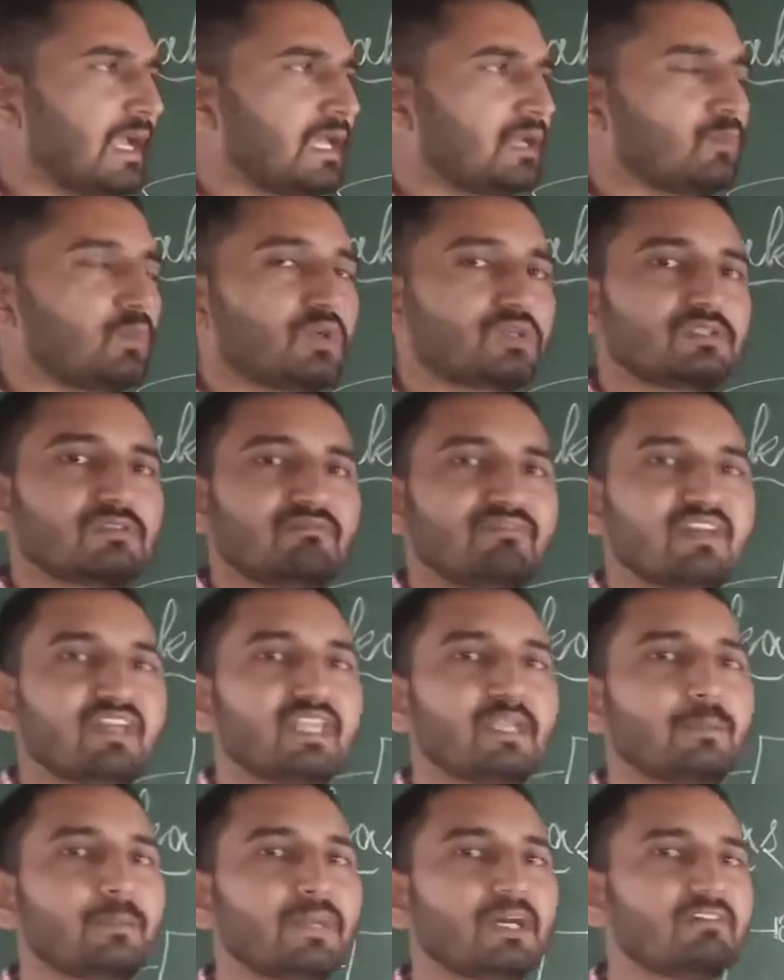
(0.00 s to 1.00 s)
and was a
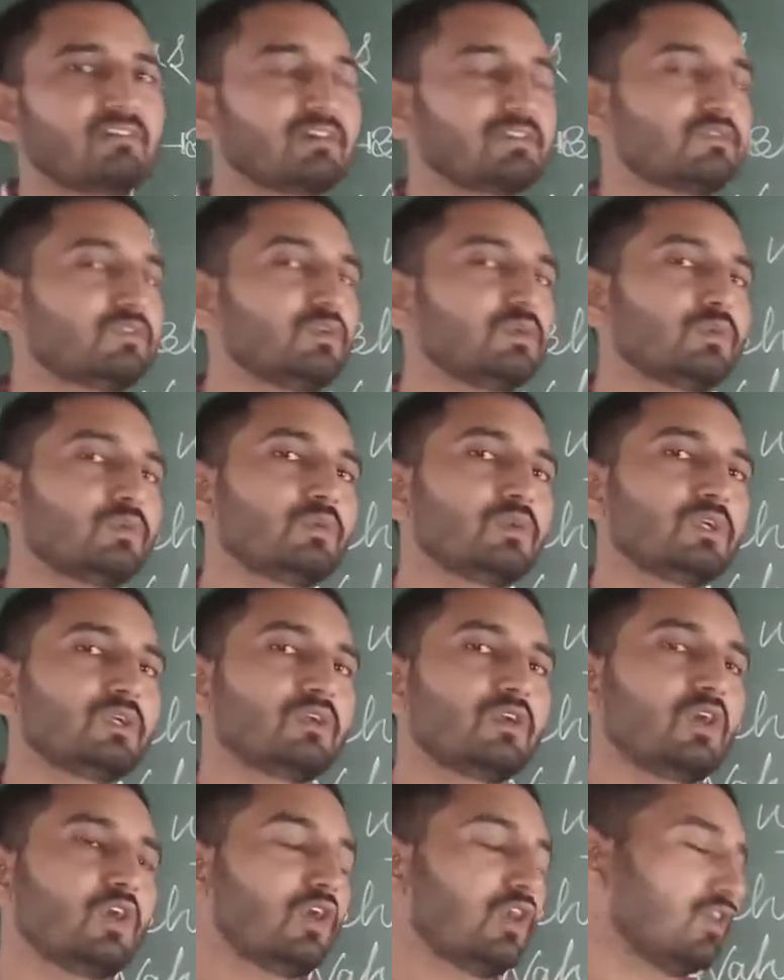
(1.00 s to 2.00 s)
very powerful
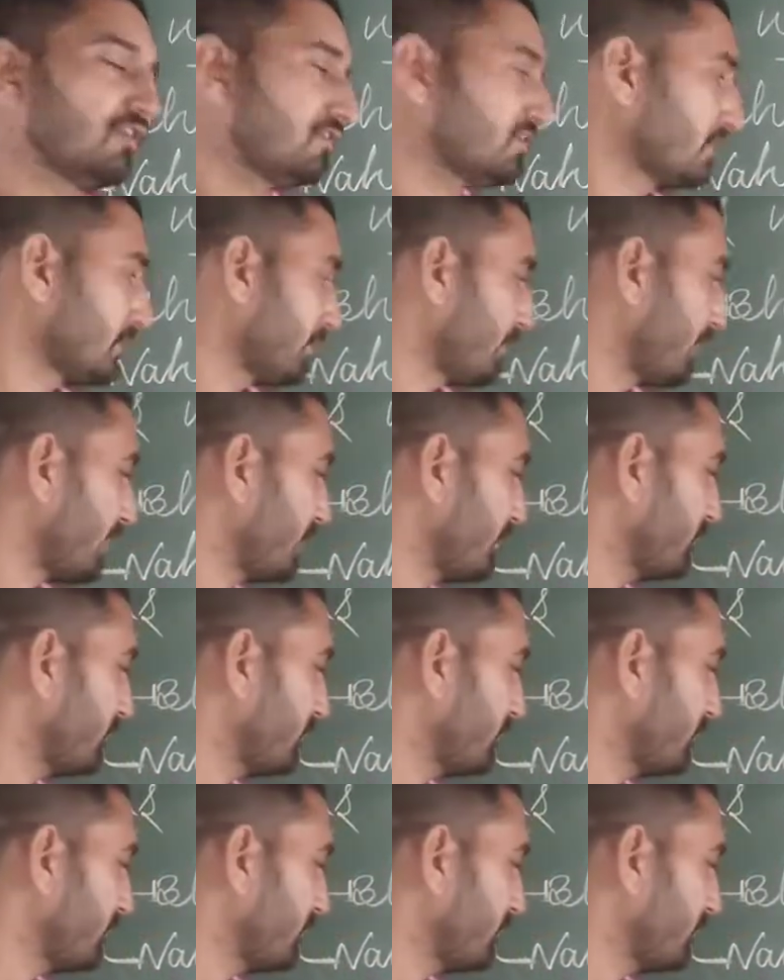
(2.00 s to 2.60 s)
ruler of